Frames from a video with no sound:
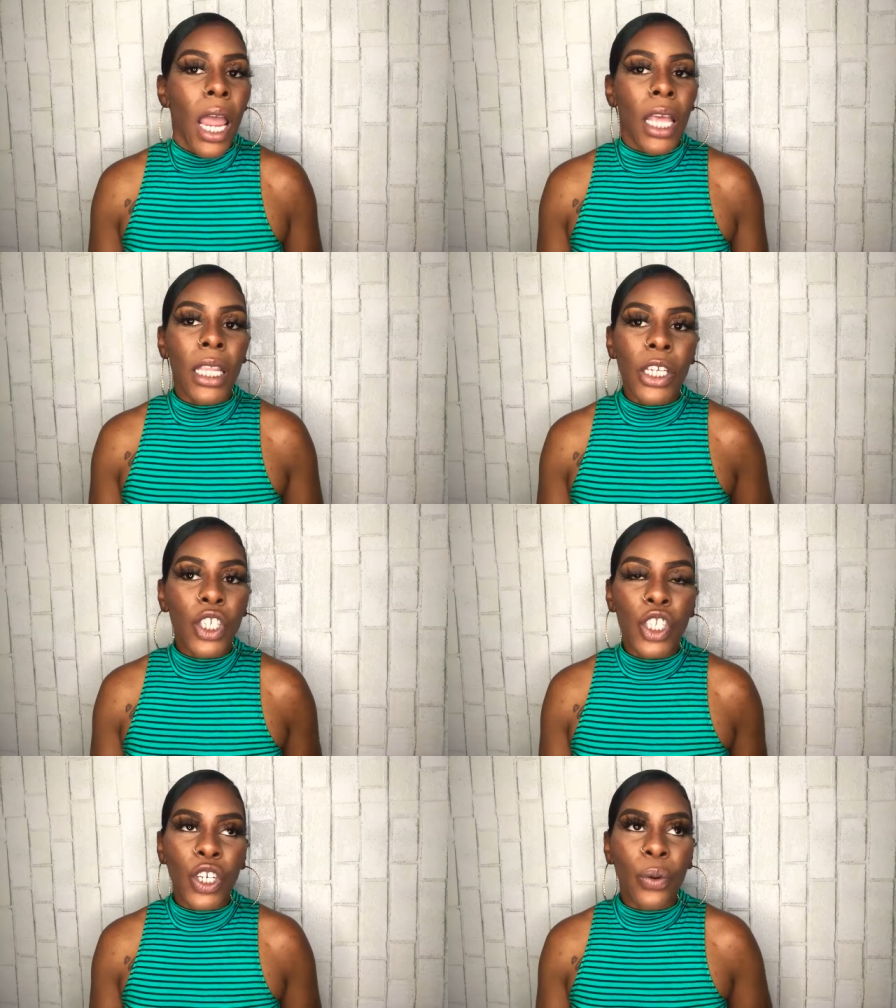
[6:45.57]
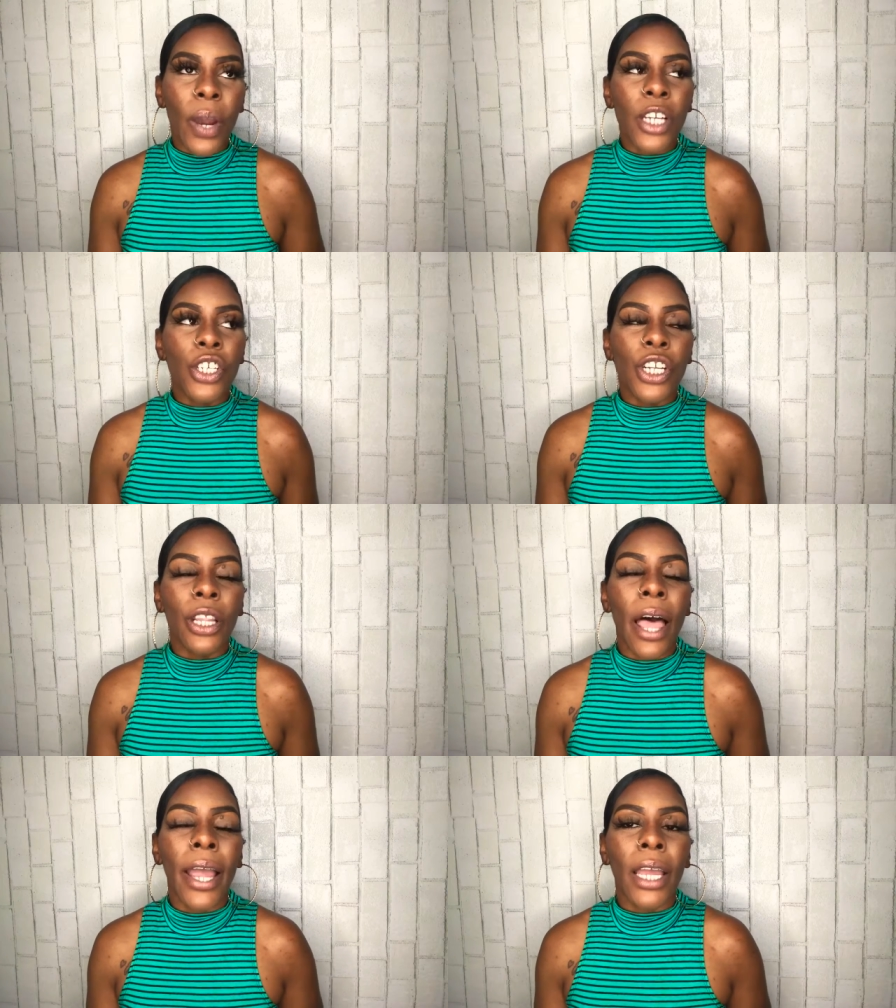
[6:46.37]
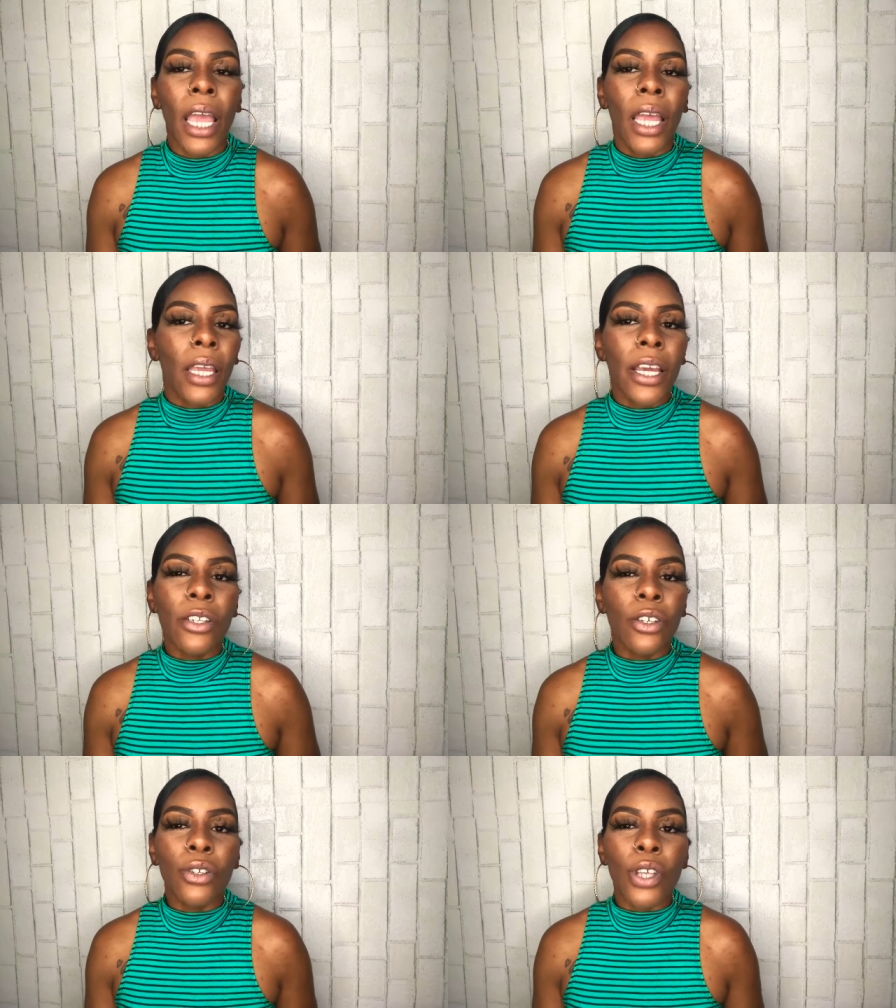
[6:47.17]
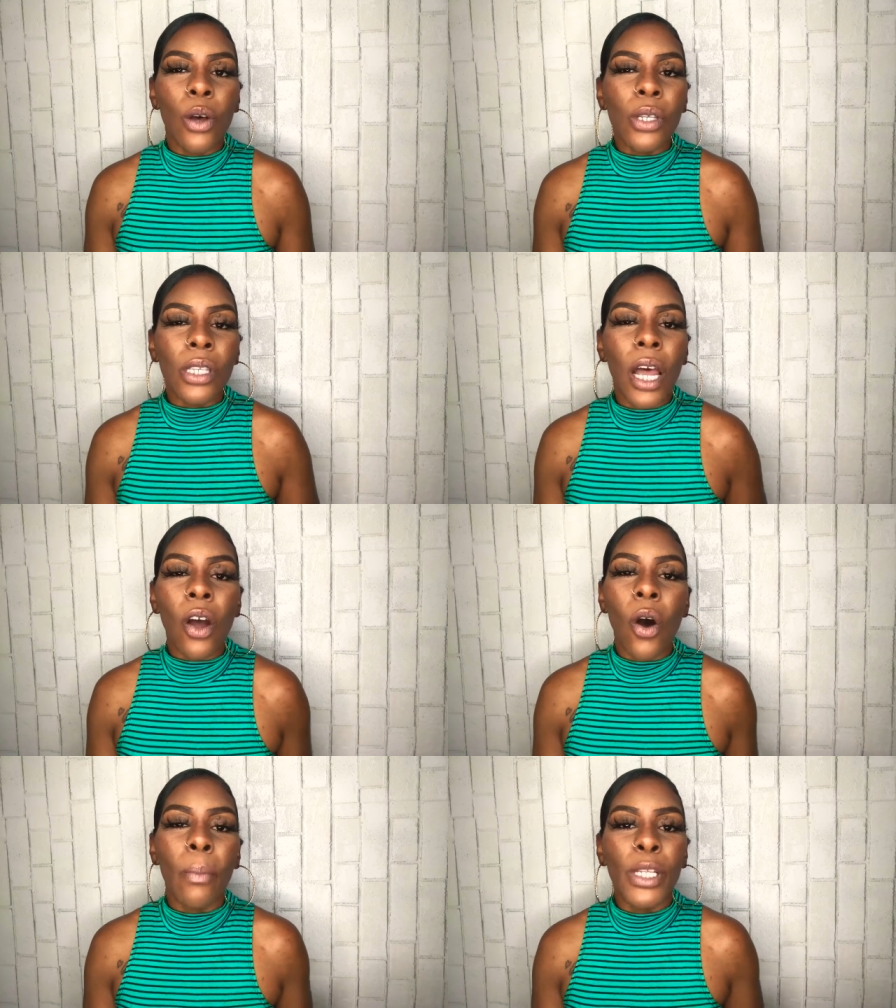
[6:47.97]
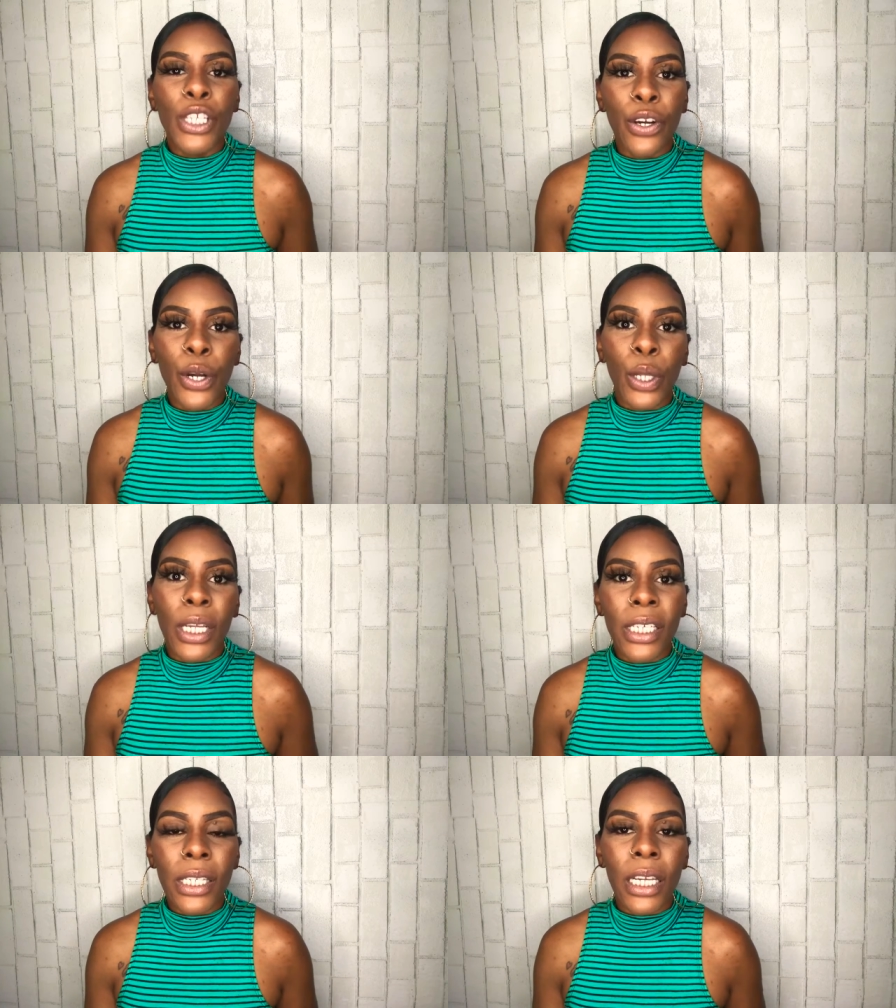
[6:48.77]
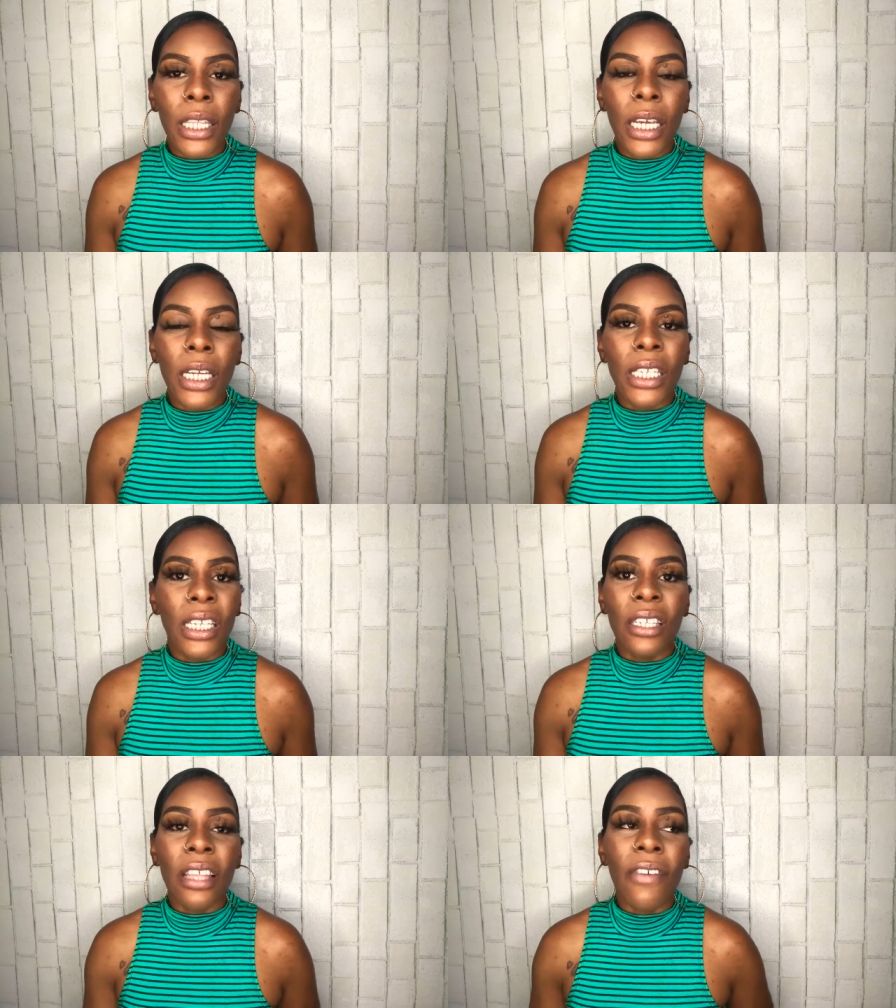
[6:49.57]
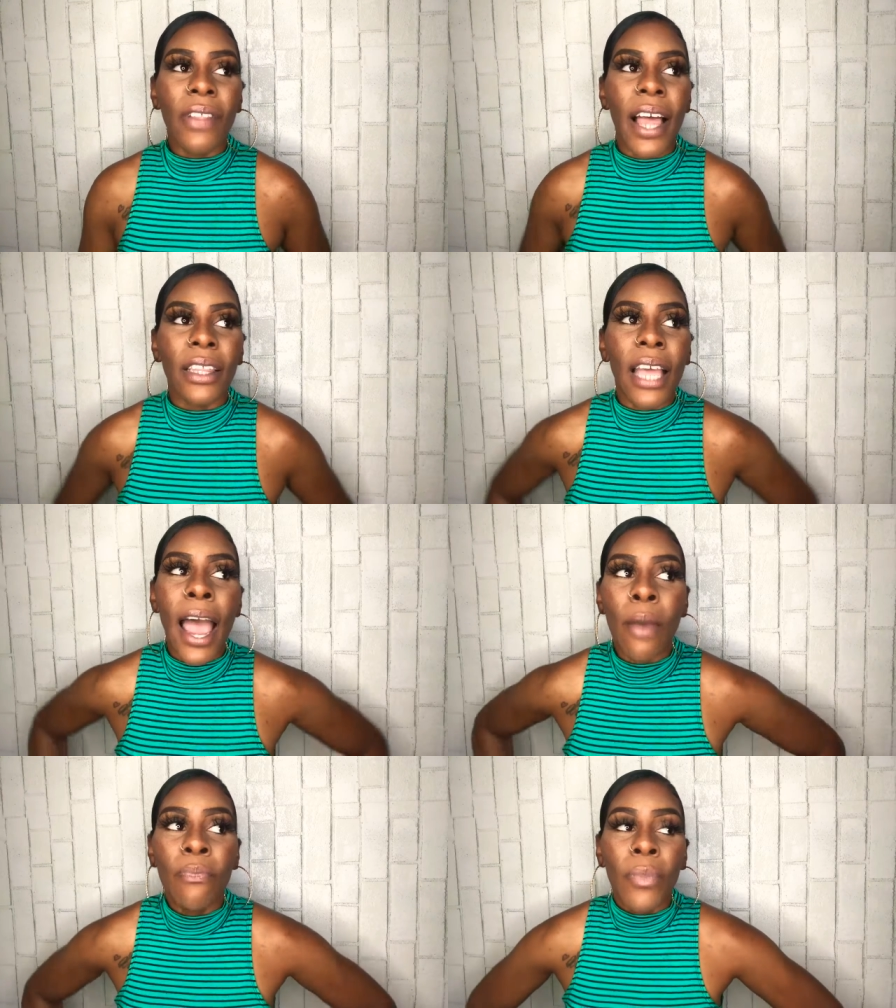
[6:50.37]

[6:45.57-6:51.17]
in this generation, like kids are so stuck on materialistic things and stuff like that.